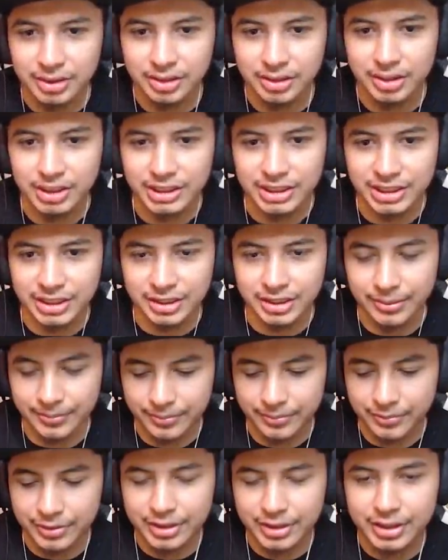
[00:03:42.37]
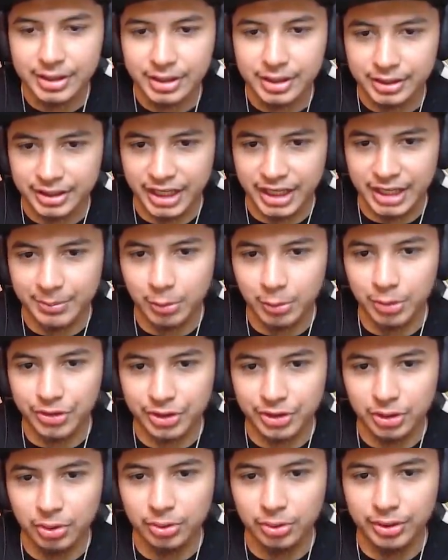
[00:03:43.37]
There's a cannibal with
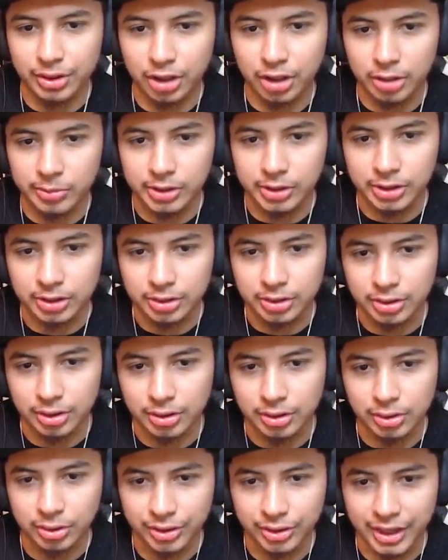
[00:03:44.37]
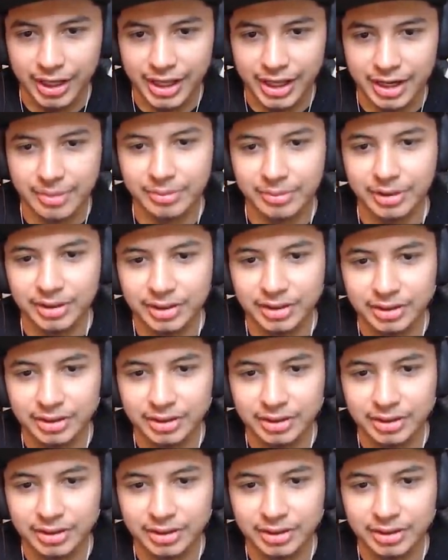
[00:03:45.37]
a golden armor, golden head at me.